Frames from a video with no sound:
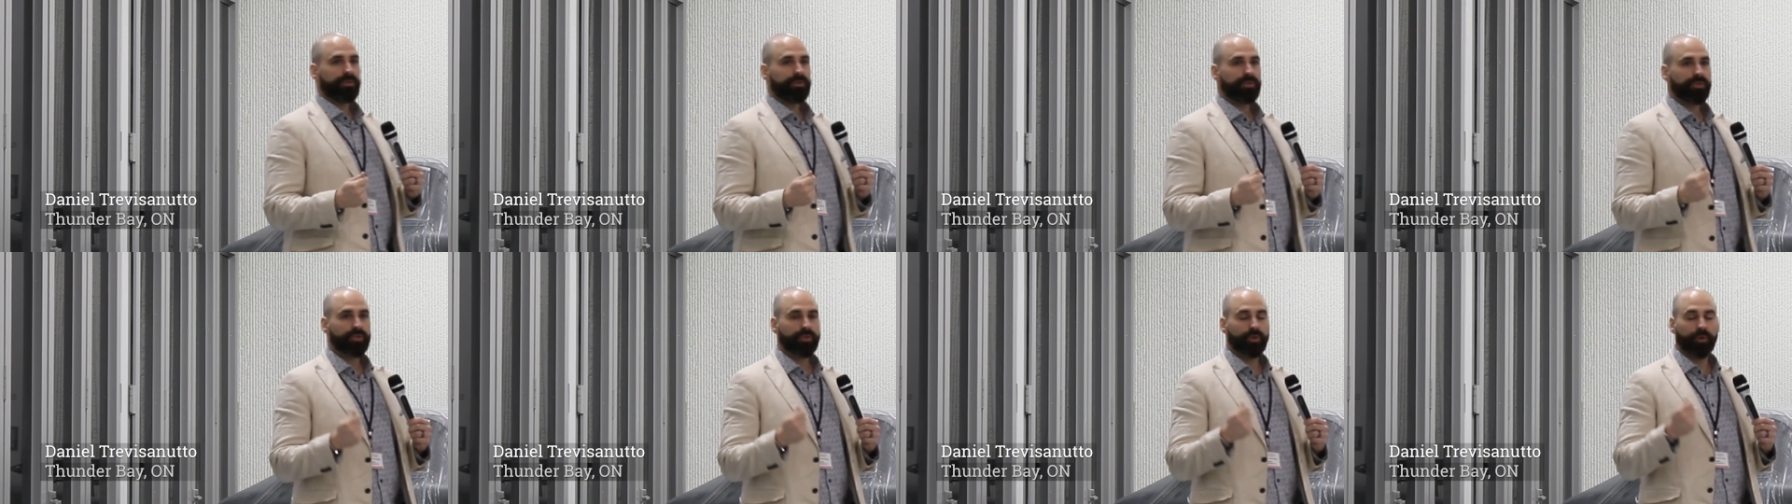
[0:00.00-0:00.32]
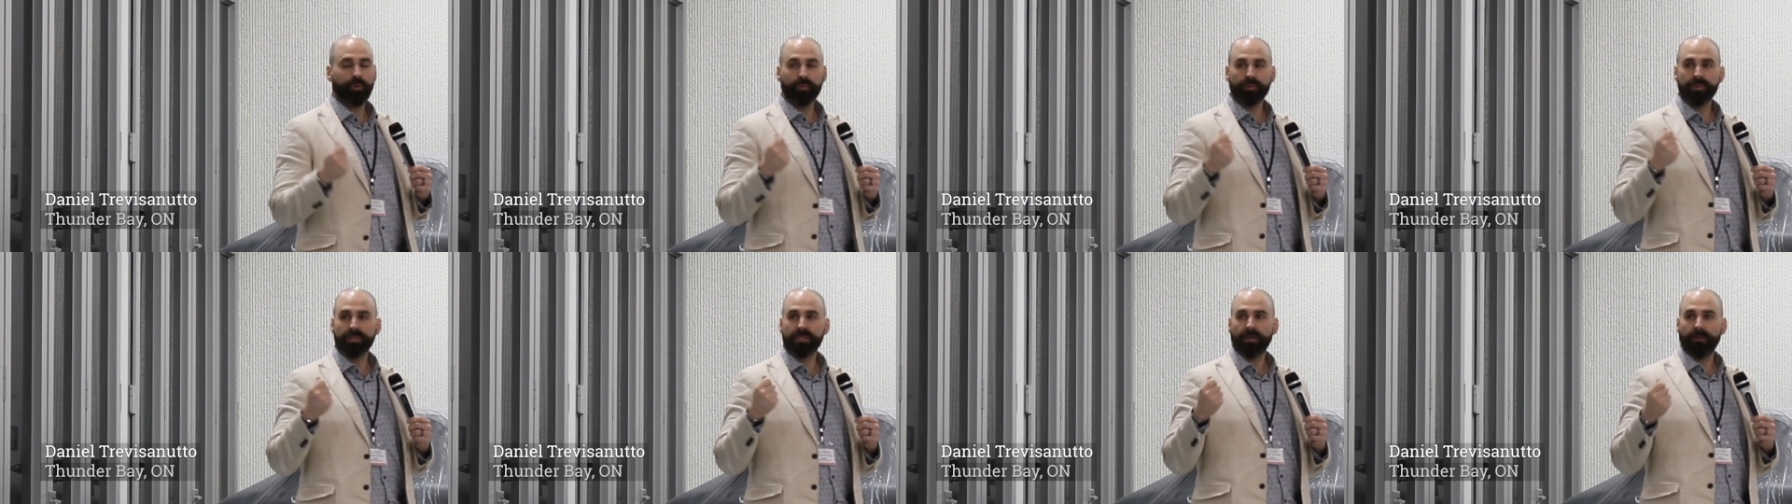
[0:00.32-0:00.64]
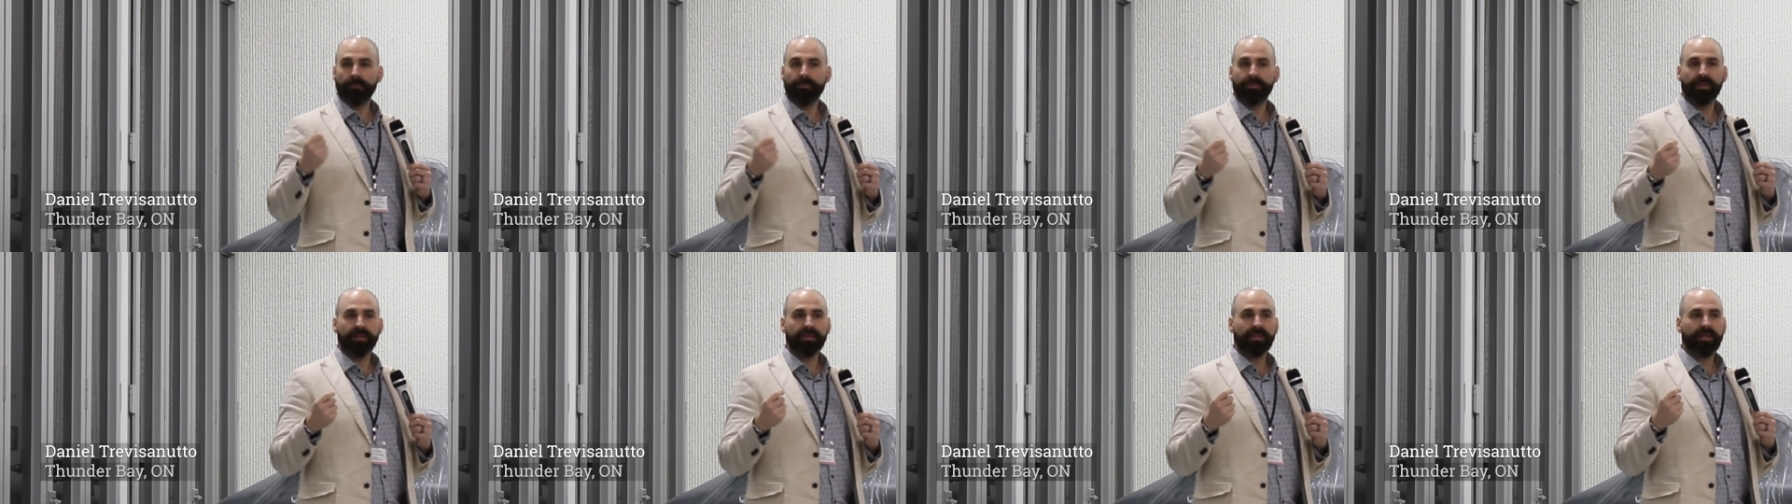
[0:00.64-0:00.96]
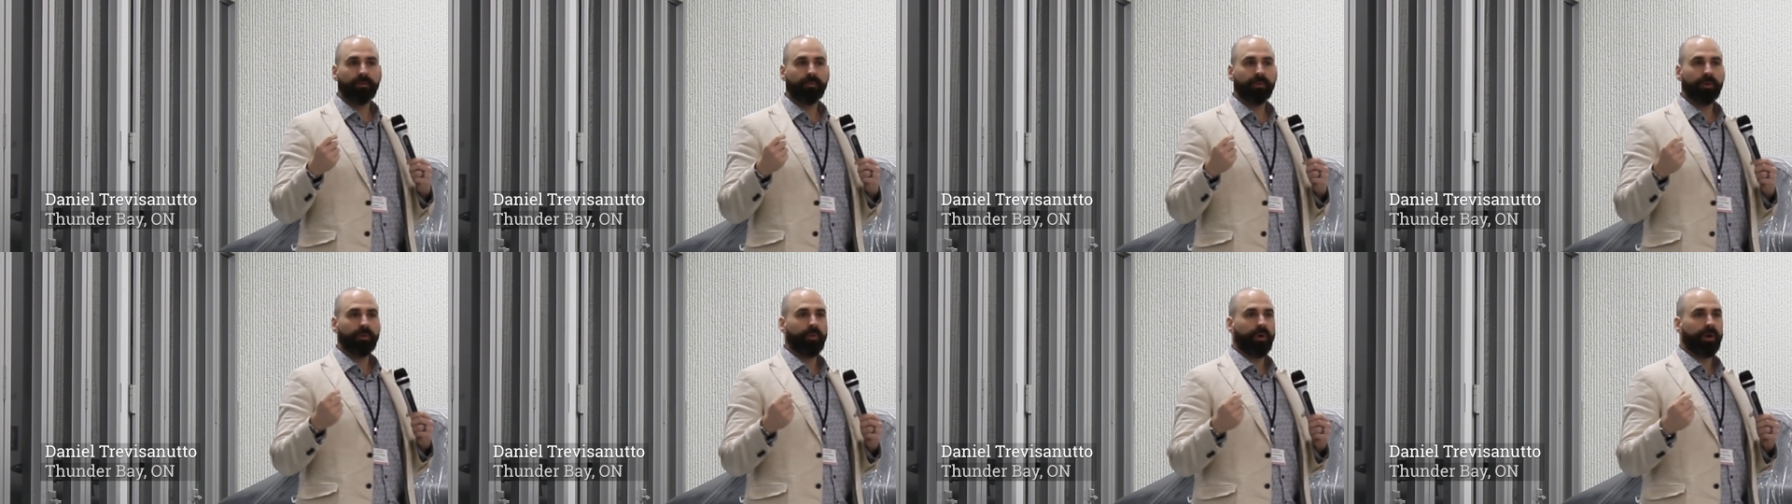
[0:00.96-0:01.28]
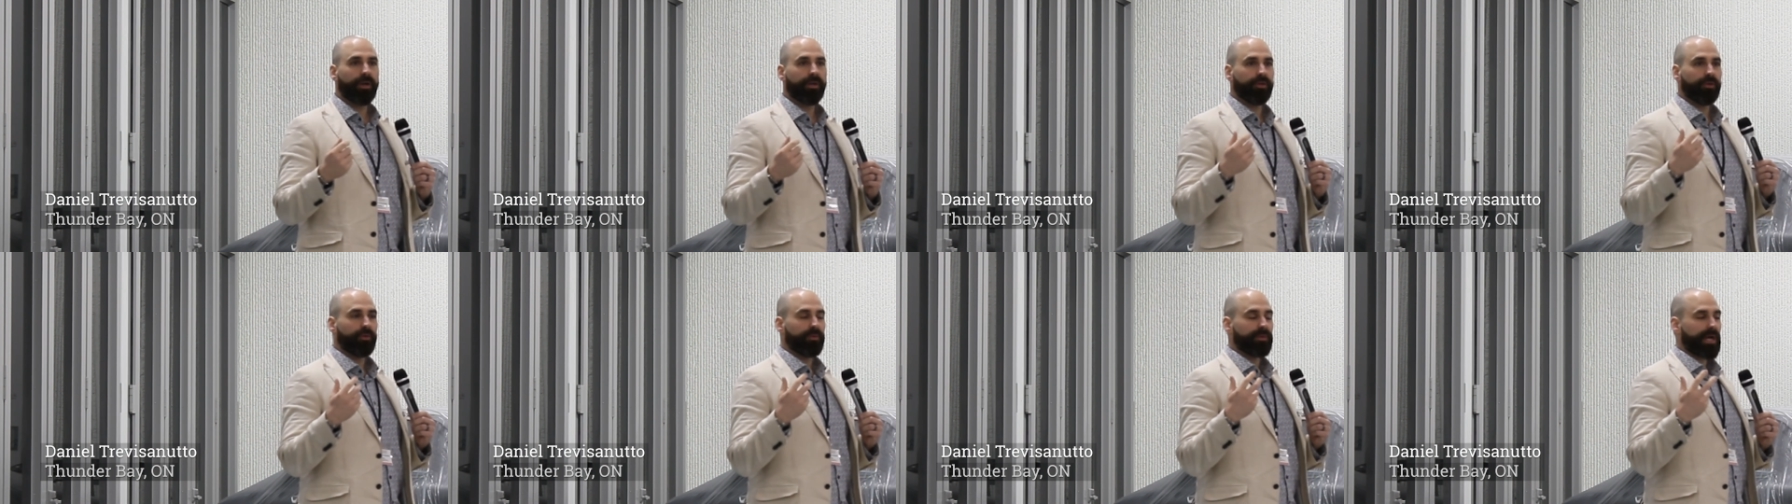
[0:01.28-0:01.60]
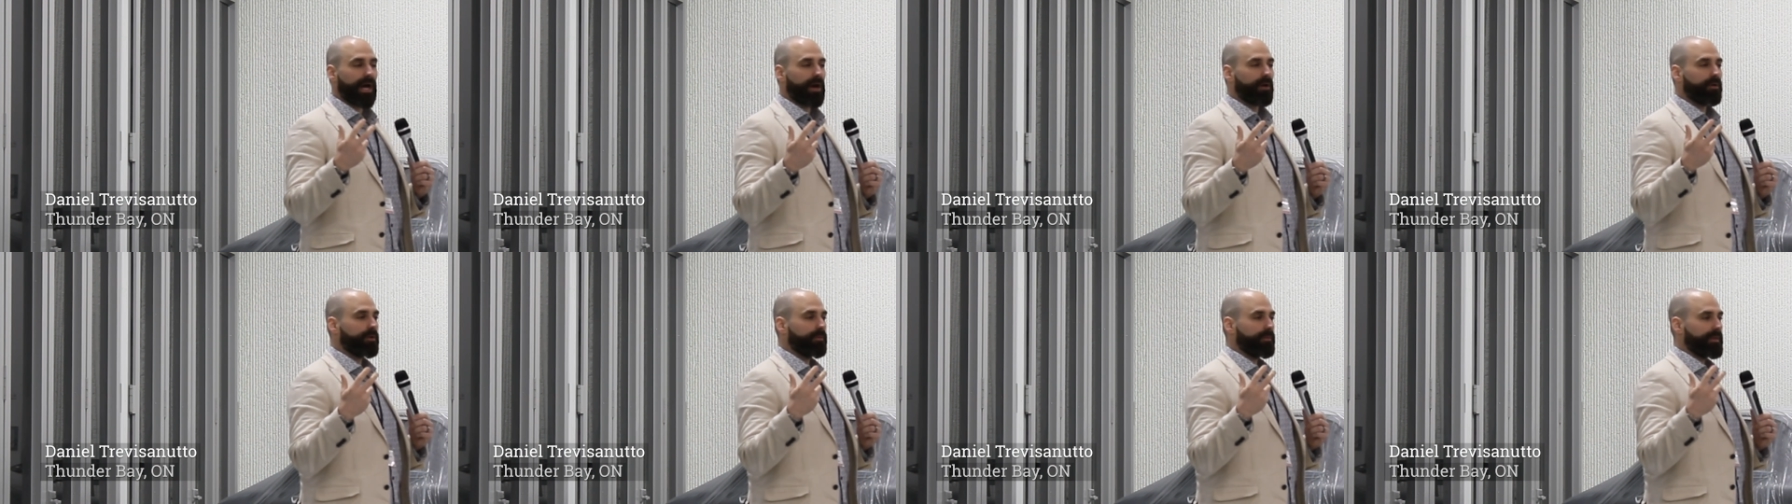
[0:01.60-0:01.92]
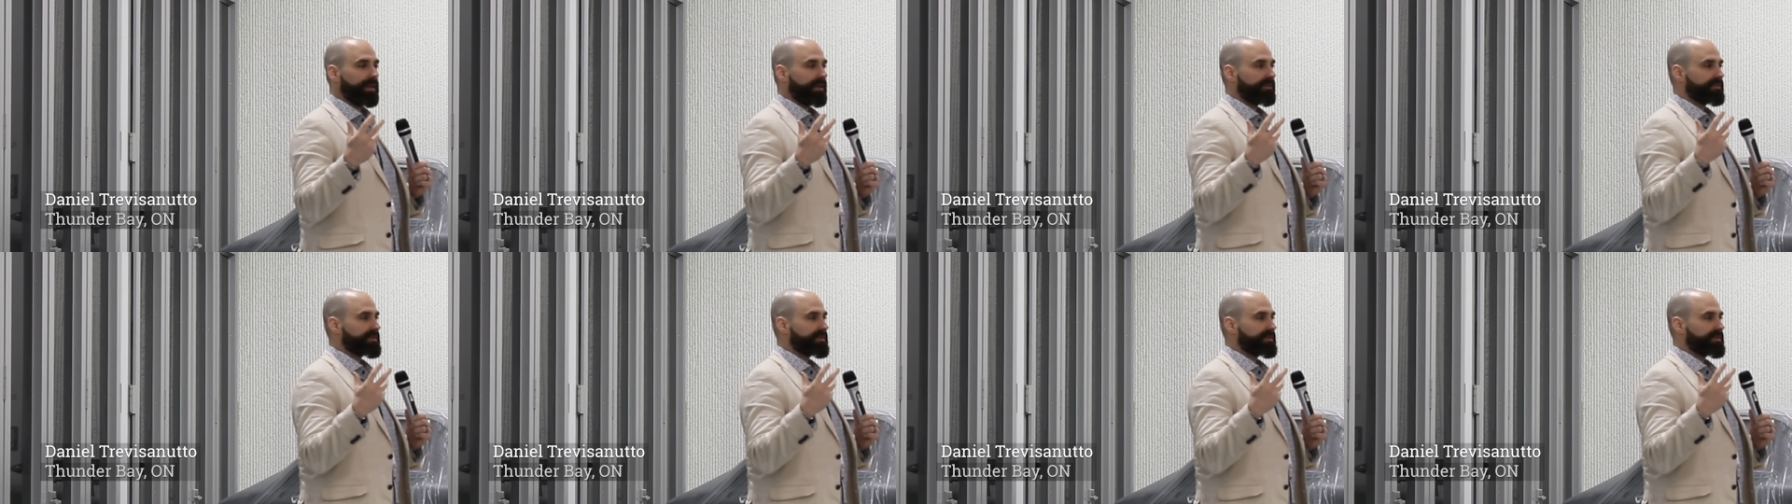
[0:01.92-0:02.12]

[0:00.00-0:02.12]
So, something that we want to do how can we